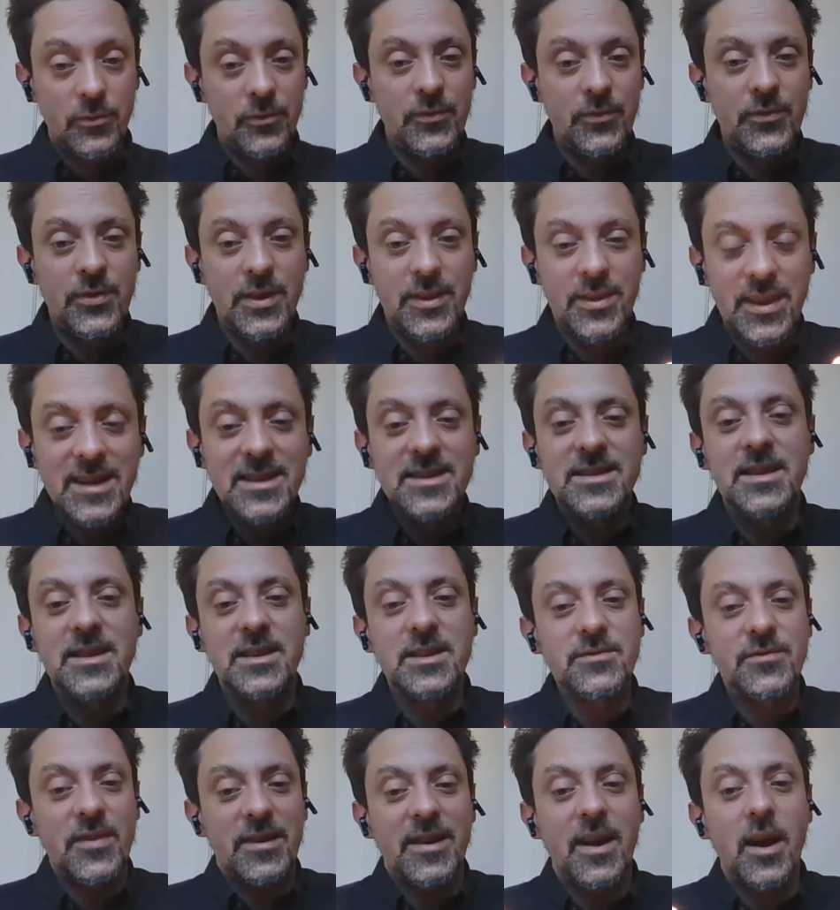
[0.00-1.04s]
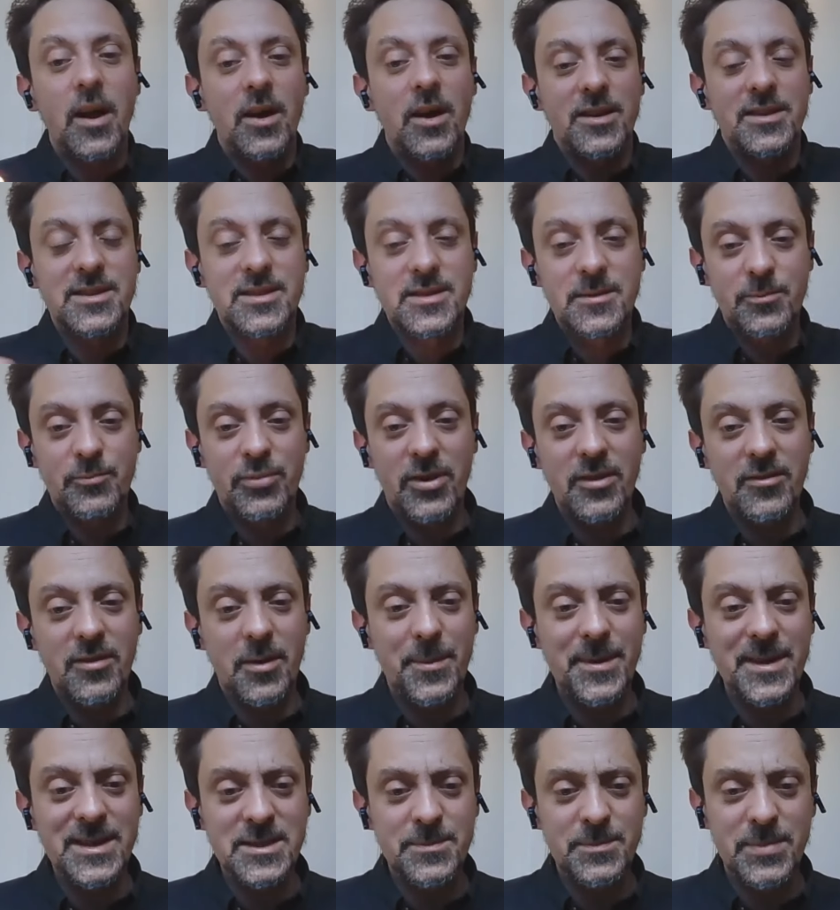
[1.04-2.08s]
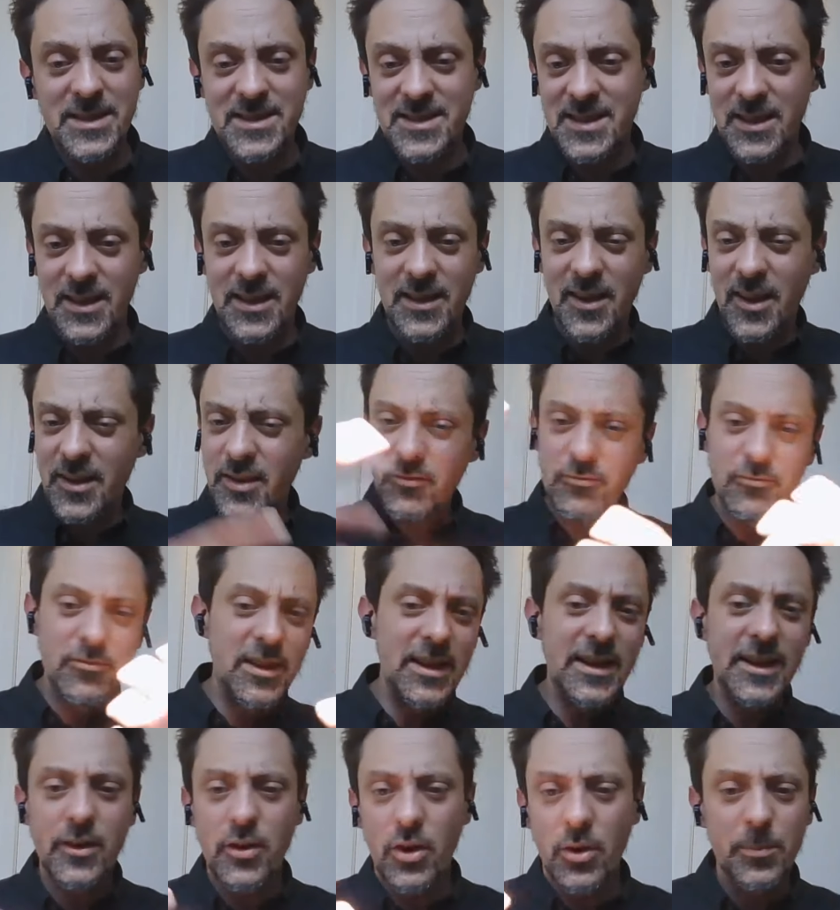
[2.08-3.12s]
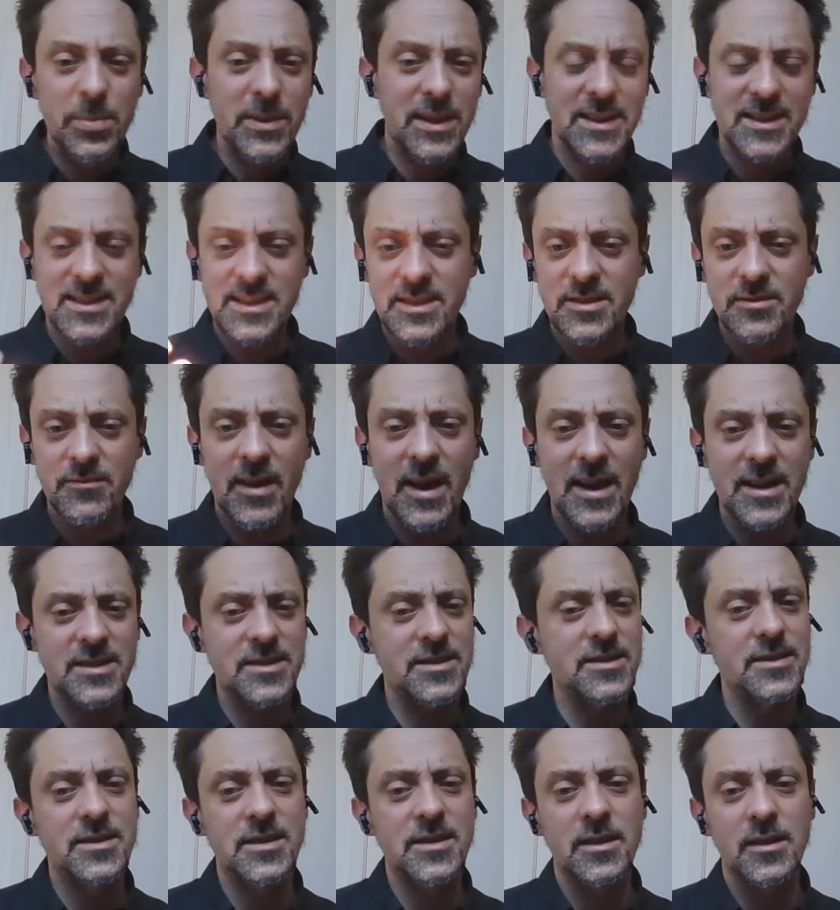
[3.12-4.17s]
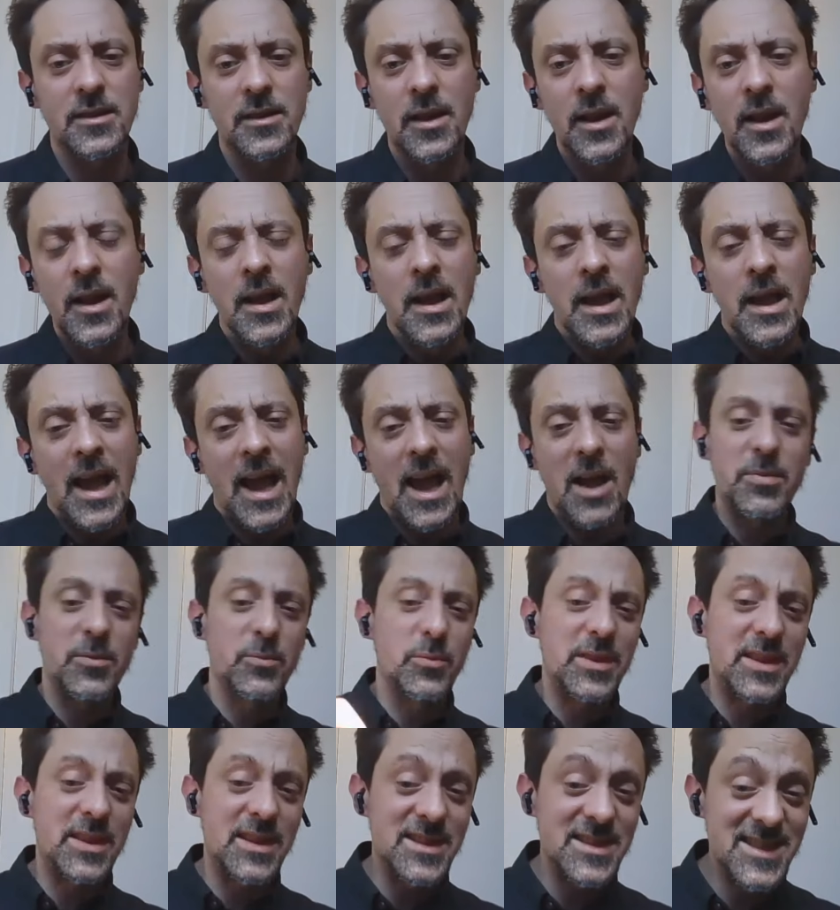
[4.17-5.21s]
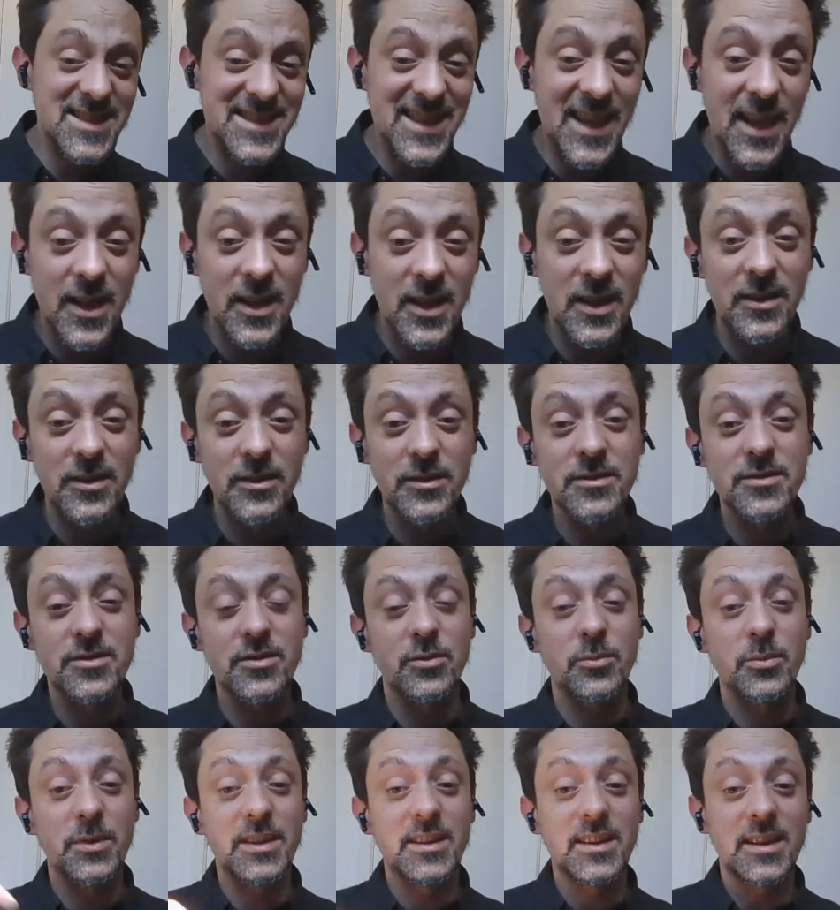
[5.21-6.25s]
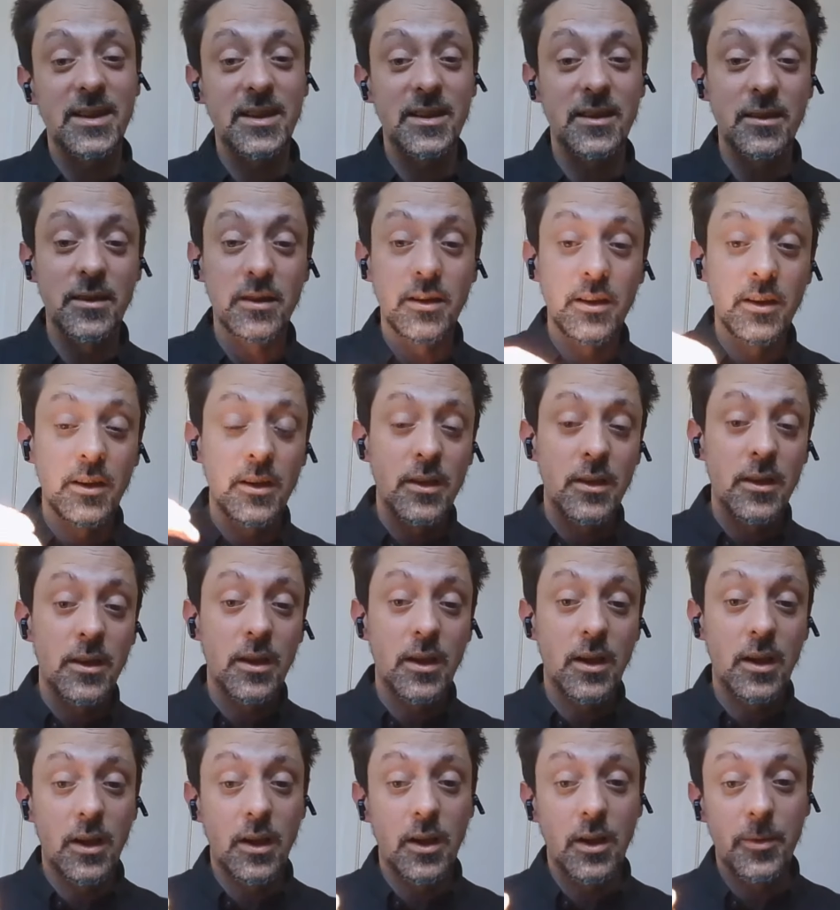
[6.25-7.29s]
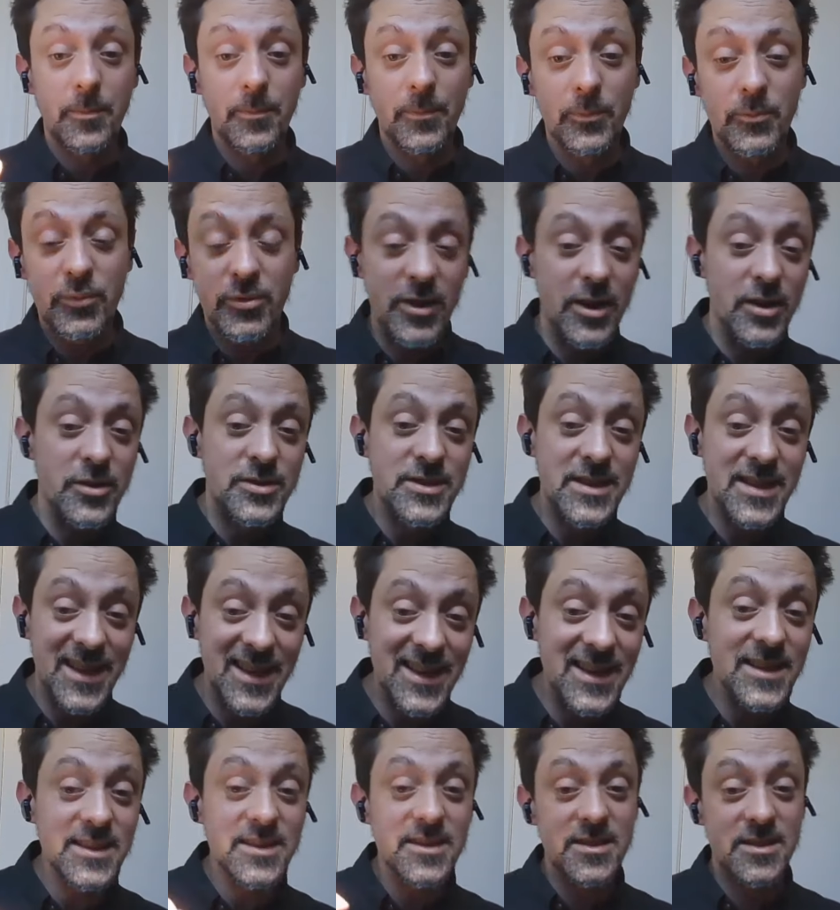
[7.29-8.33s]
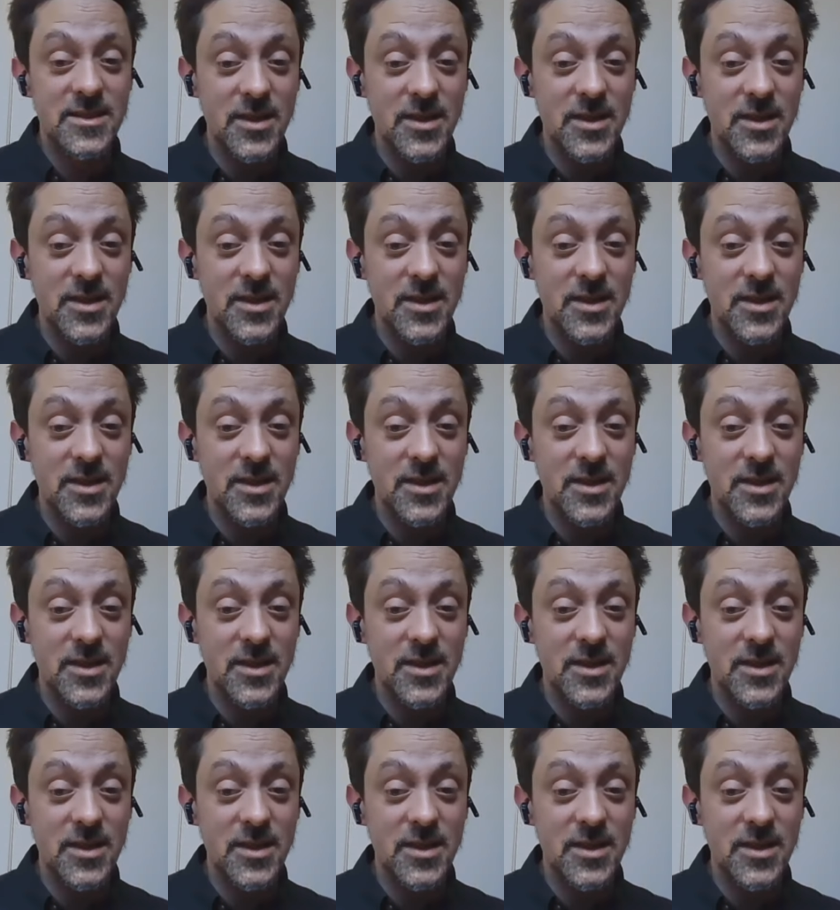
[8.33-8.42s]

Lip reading: for things that it's very hard to program explicitly, like the really complex interactions that happen within cells or within proteins.